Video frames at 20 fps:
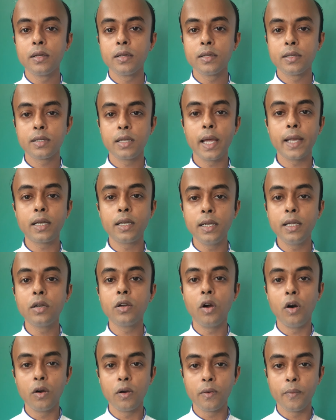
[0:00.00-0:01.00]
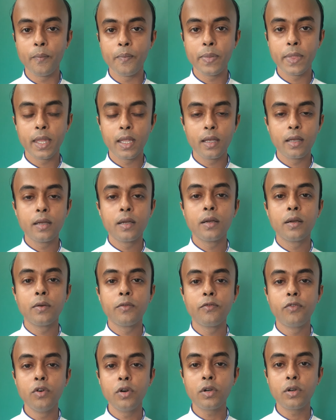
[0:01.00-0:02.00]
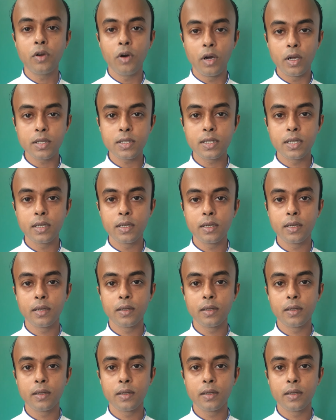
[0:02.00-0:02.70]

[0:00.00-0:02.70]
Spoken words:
slightly wrong. Food cost,